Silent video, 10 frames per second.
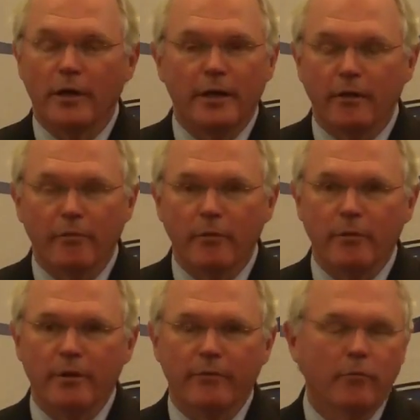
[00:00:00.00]
it is we
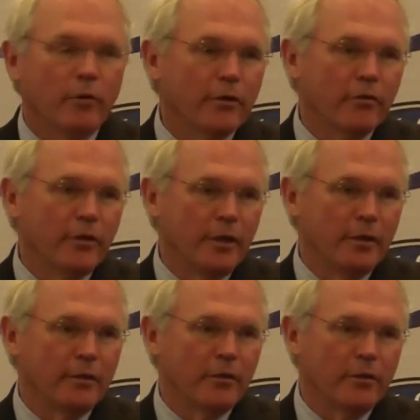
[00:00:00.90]
even want to see
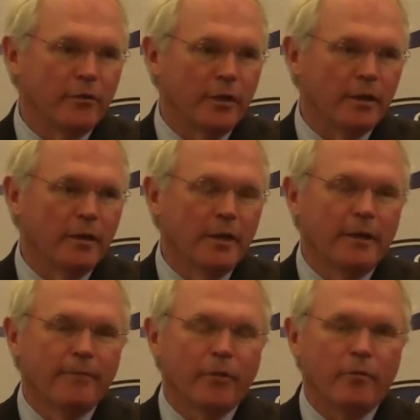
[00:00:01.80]
in Syria.
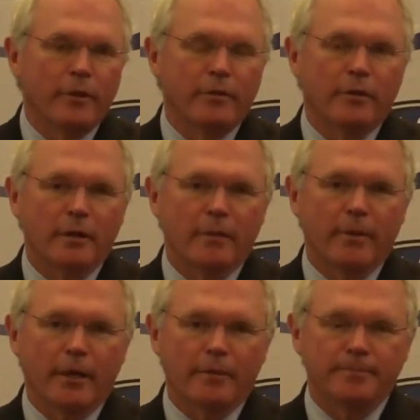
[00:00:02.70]
We talk
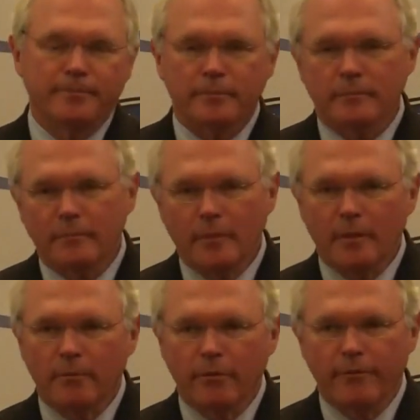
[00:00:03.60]
about
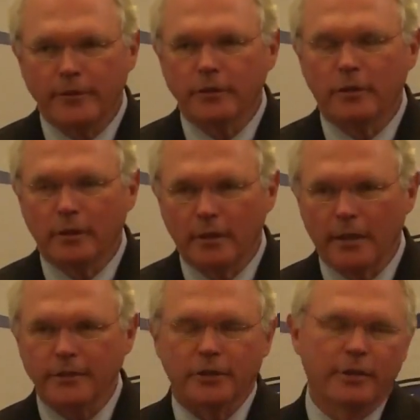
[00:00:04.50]
provisional
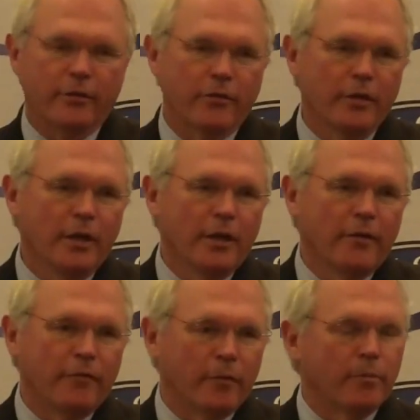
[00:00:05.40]
elections
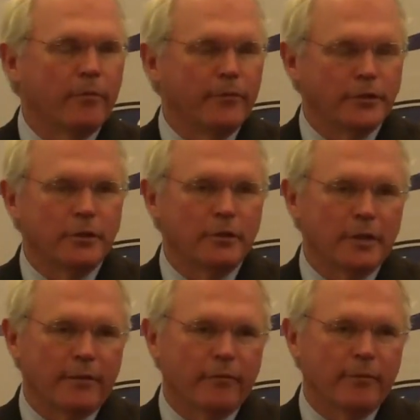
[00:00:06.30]
for provisional
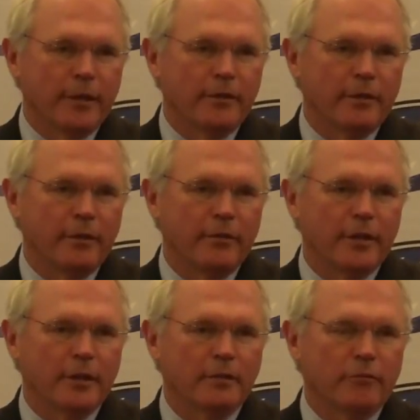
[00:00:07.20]
government
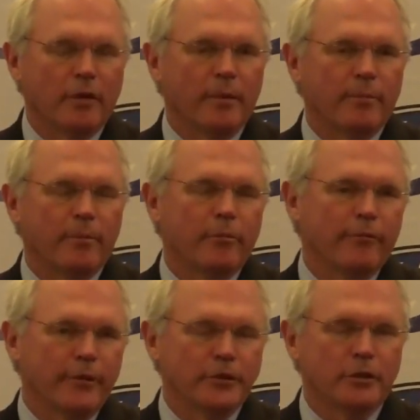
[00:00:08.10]
that'll draw up a
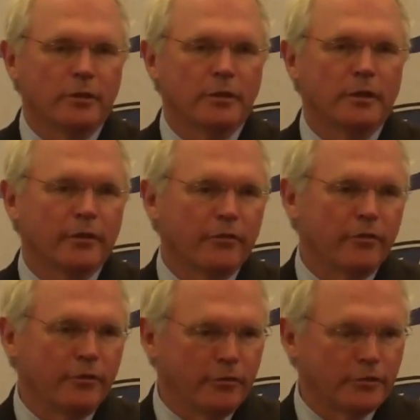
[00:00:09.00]
provisional
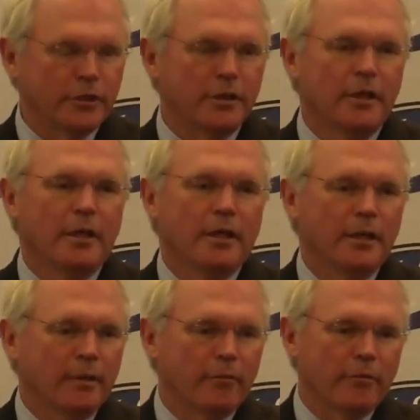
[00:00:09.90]
constitution
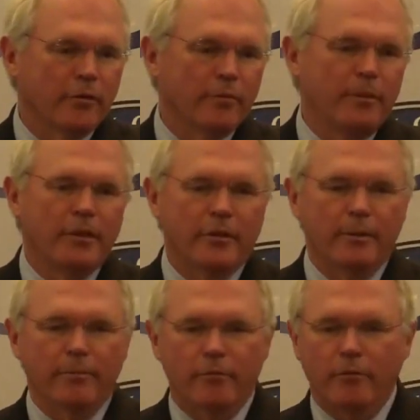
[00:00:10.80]
that will be
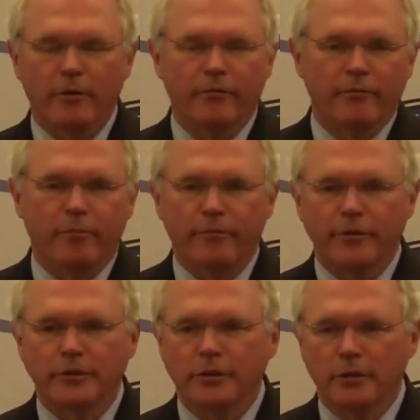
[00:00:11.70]
some sort of
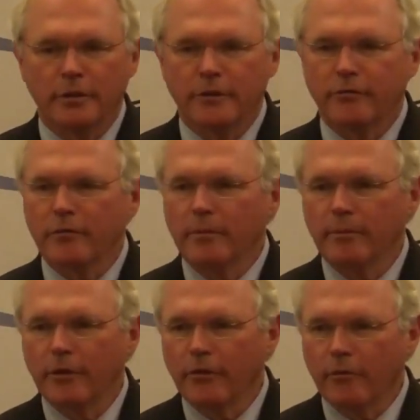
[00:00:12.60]
provisional interim
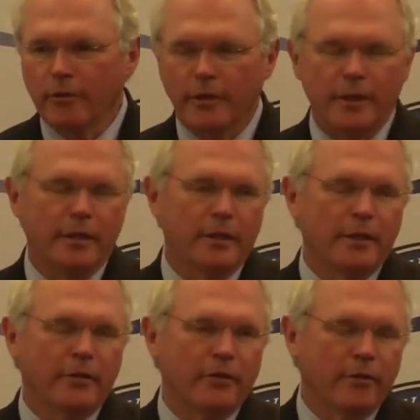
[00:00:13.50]
authority
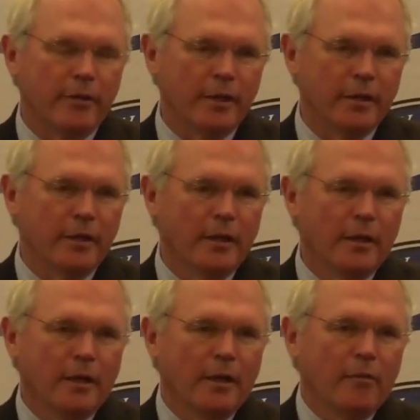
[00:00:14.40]
in Syria.
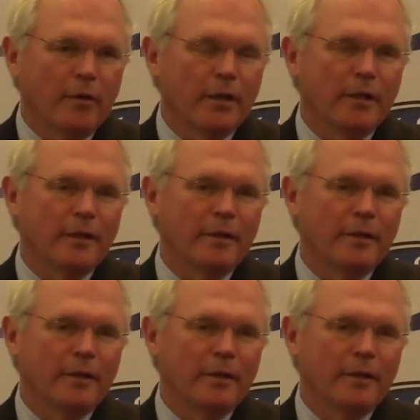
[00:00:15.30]
Well,